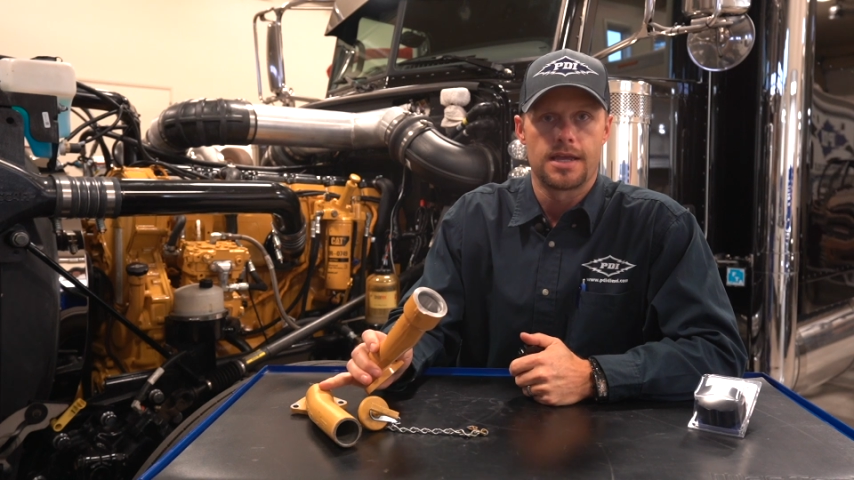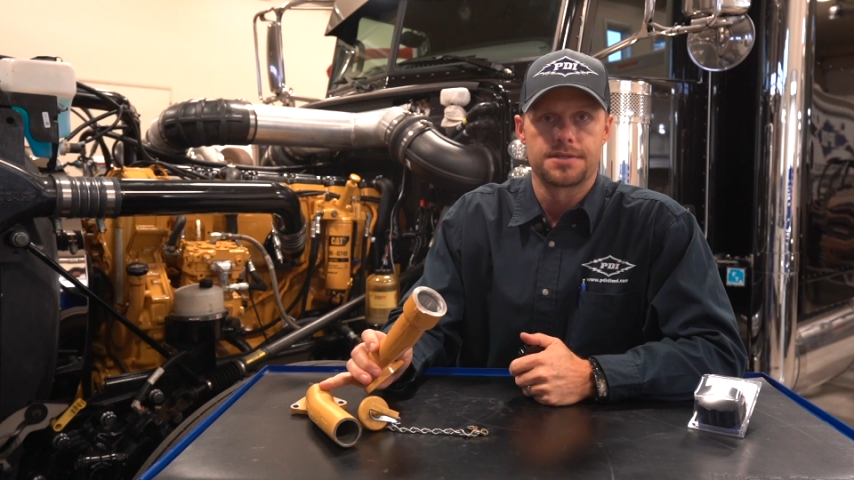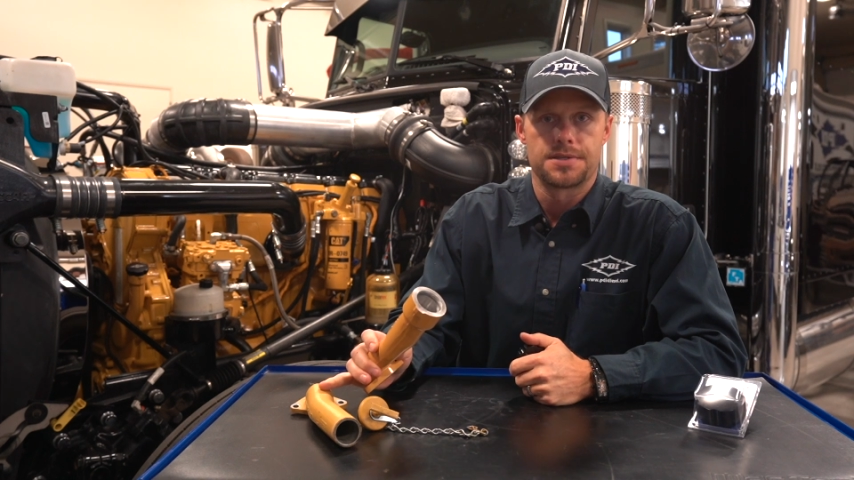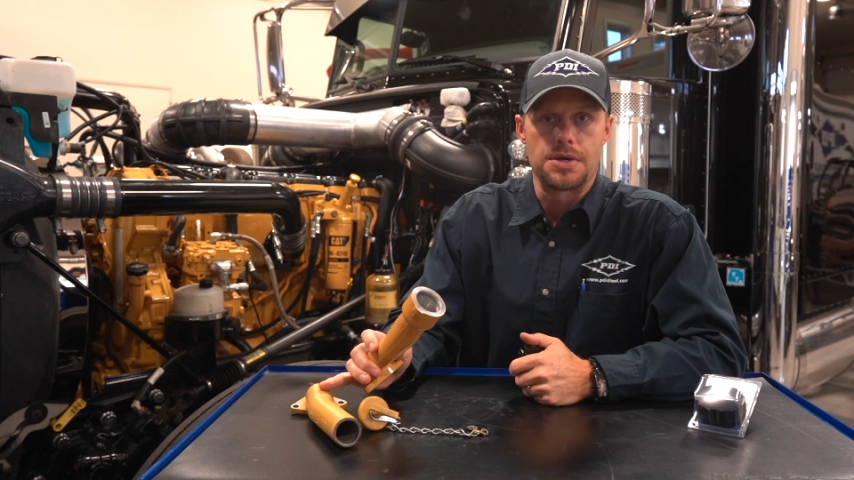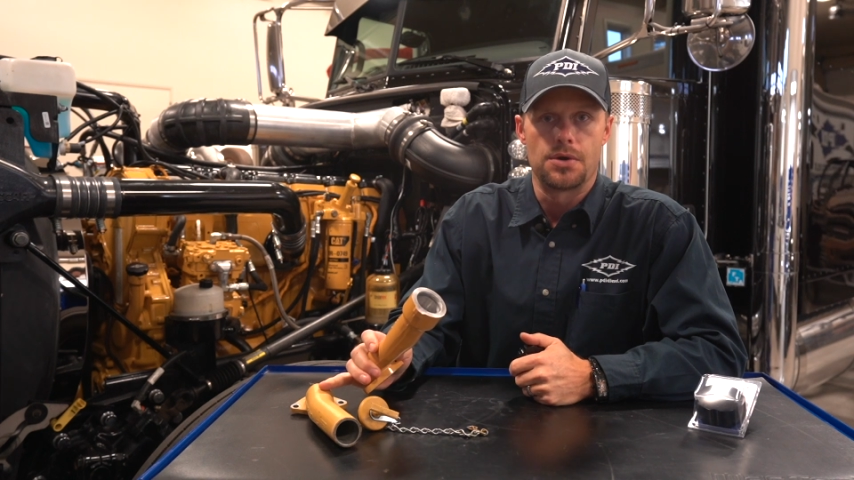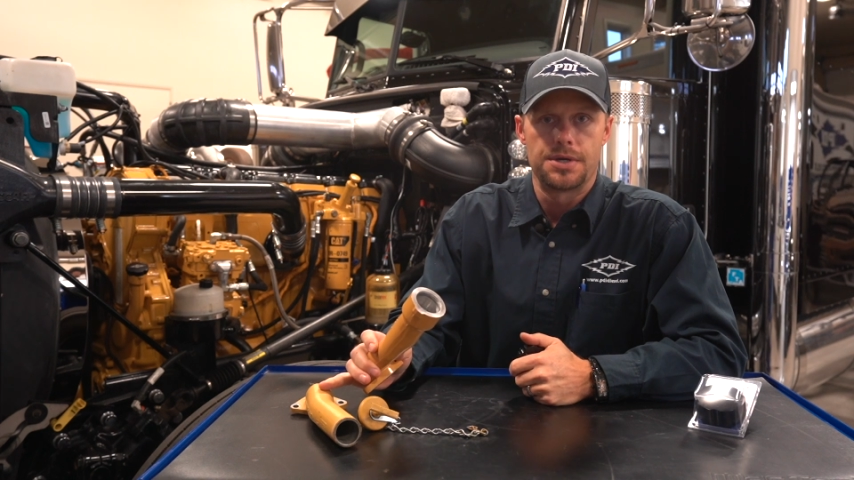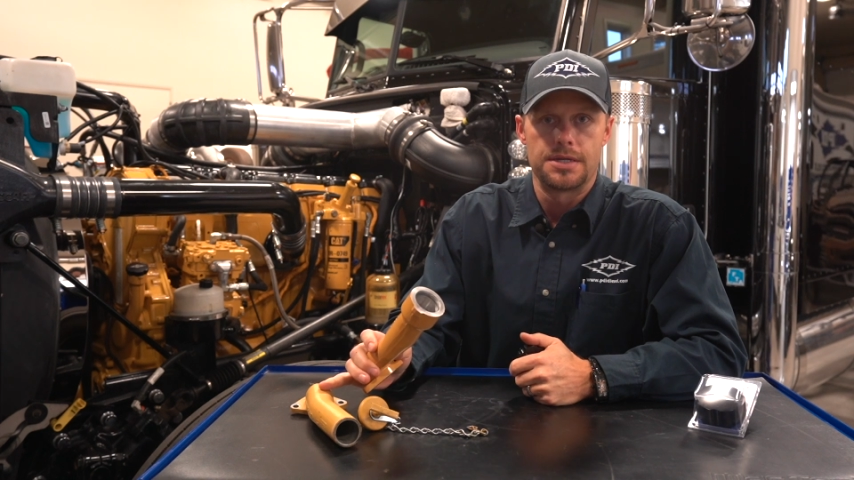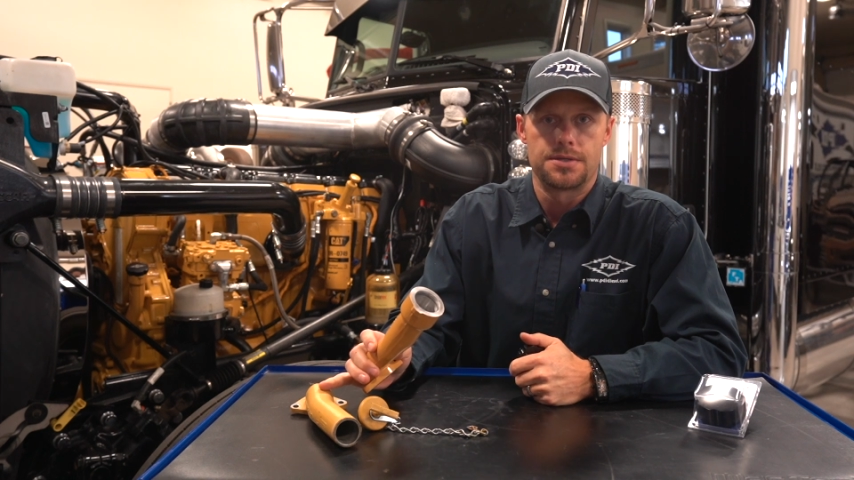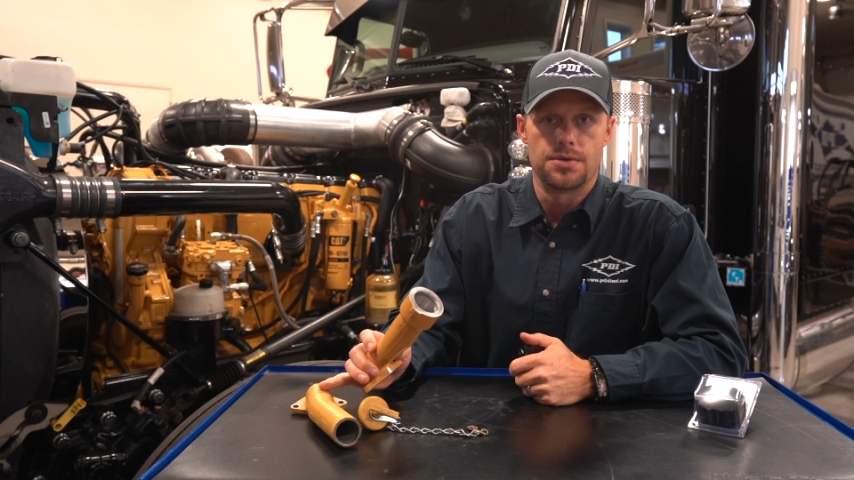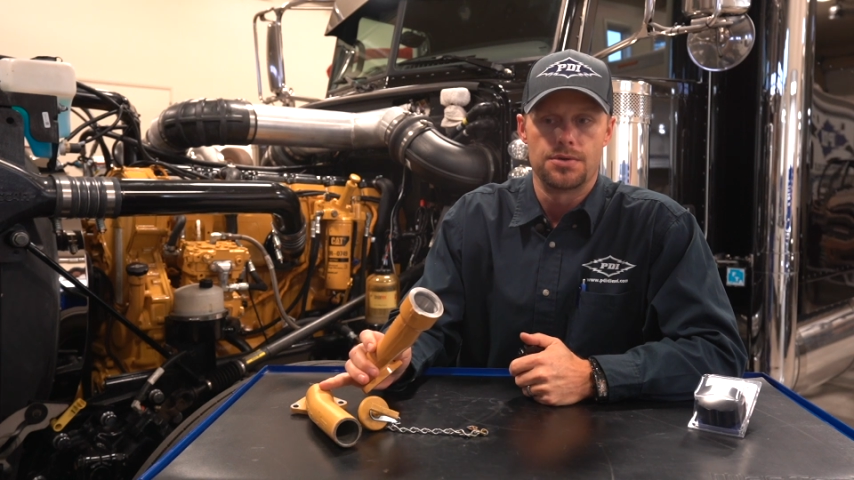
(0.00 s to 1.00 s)
as the
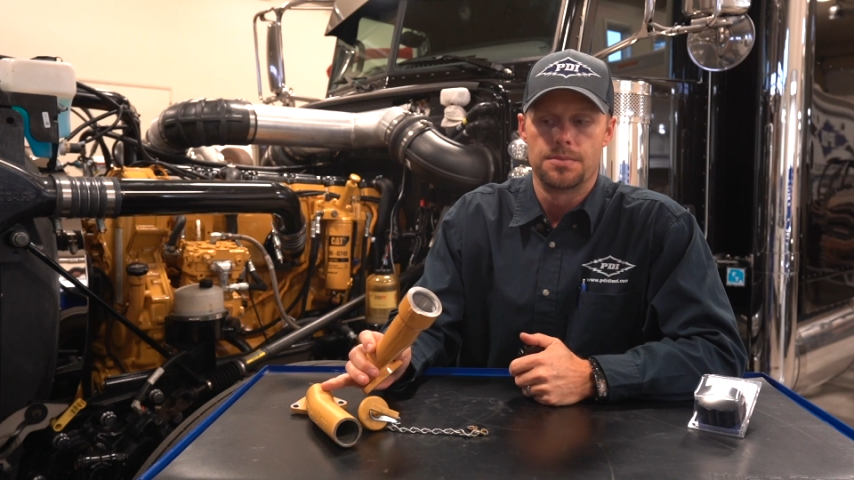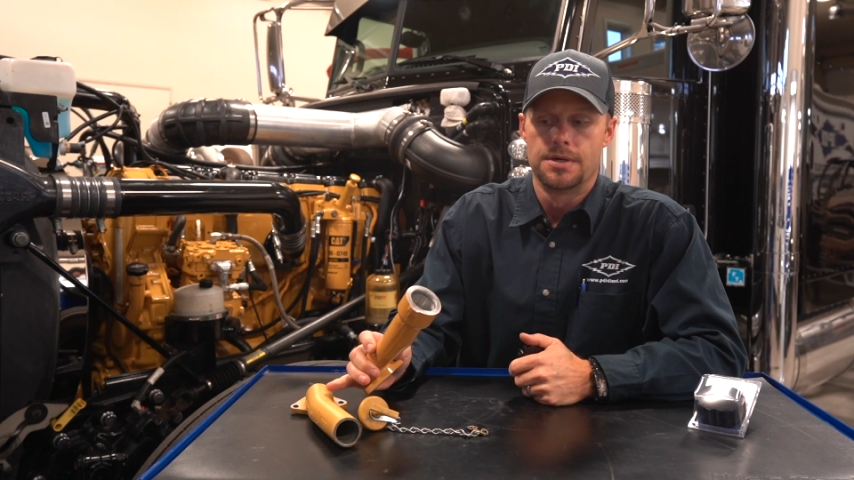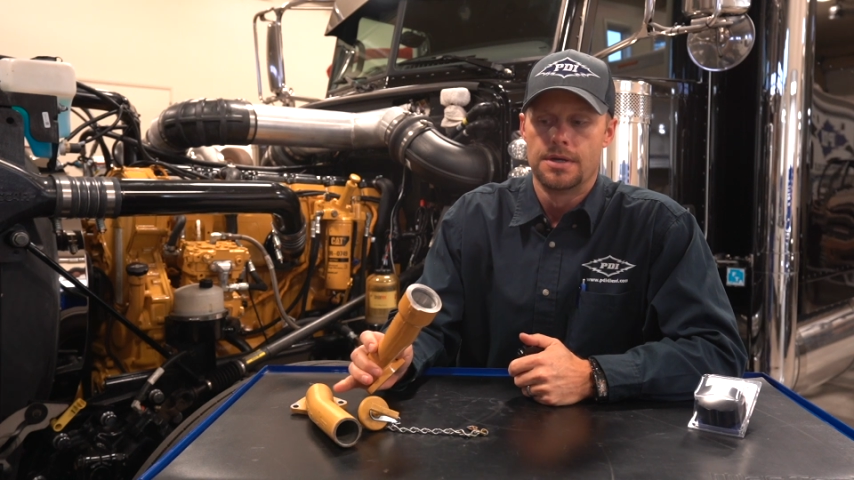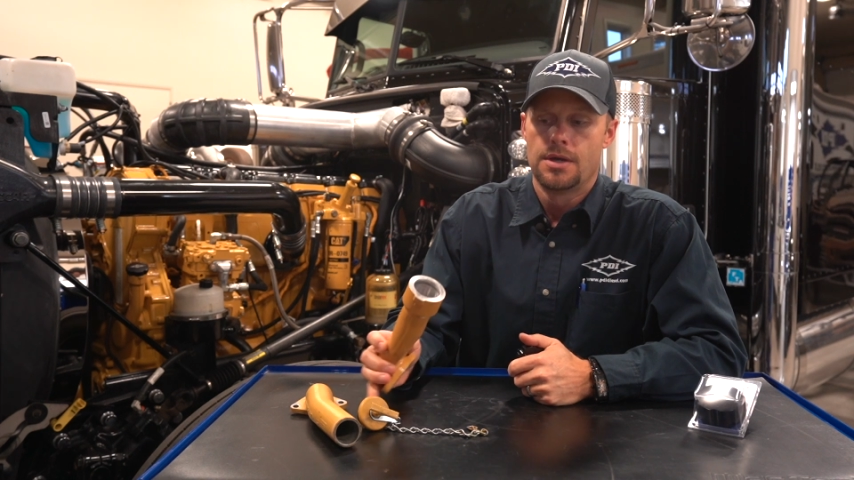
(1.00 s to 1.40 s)
OE tube,